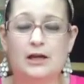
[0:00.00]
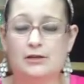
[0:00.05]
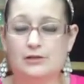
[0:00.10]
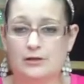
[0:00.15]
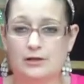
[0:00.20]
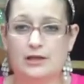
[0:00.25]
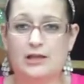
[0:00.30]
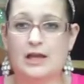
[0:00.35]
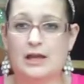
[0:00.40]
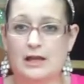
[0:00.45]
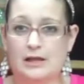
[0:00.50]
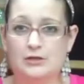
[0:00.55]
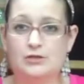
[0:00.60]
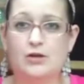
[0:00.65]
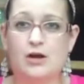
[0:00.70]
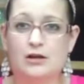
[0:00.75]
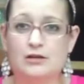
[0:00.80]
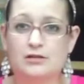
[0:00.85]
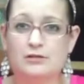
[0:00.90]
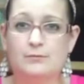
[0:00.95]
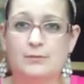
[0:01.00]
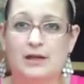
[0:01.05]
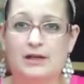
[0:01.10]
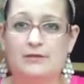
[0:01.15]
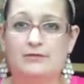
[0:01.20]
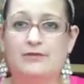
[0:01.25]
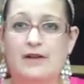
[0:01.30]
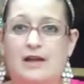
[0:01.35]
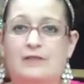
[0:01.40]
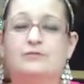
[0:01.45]
I talked to
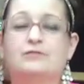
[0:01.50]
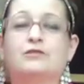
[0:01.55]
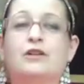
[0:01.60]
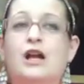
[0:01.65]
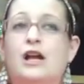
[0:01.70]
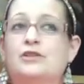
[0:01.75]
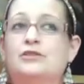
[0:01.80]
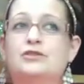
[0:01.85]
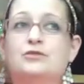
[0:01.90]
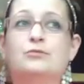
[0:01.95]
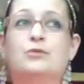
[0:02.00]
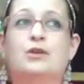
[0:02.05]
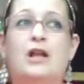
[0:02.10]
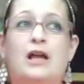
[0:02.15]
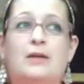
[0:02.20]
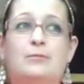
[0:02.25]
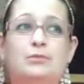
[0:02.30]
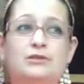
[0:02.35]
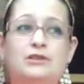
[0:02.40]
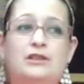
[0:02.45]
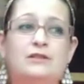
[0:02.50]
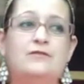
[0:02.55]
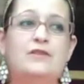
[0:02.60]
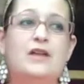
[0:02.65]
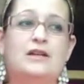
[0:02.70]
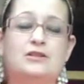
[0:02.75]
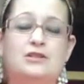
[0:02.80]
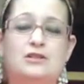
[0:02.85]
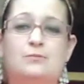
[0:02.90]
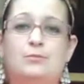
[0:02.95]
my vet friends, what I believe
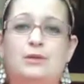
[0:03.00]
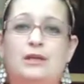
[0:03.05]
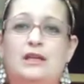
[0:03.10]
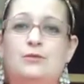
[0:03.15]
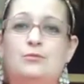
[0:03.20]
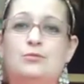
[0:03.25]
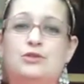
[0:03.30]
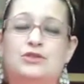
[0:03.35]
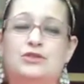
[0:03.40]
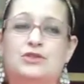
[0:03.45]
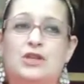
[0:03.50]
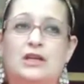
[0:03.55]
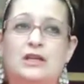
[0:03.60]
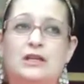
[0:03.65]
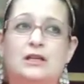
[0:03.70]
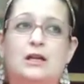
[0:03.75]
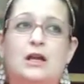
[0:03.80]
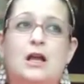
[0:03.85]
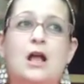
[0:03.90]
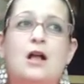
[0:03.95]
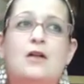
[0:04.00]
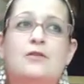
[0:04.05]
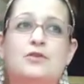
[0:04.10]
that to be was like